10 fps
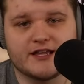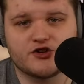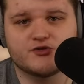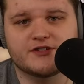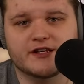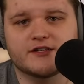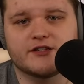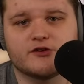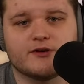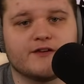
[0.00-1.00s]
interesting to
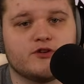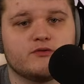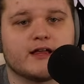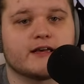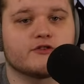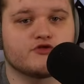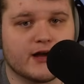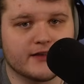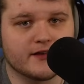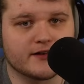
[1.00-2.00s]
you if you like
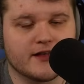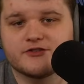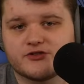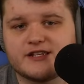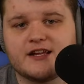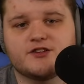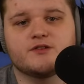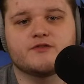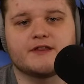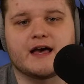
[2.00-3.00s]
Trigun. So stay
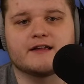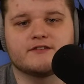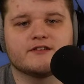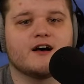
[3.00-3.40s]
tuned for that.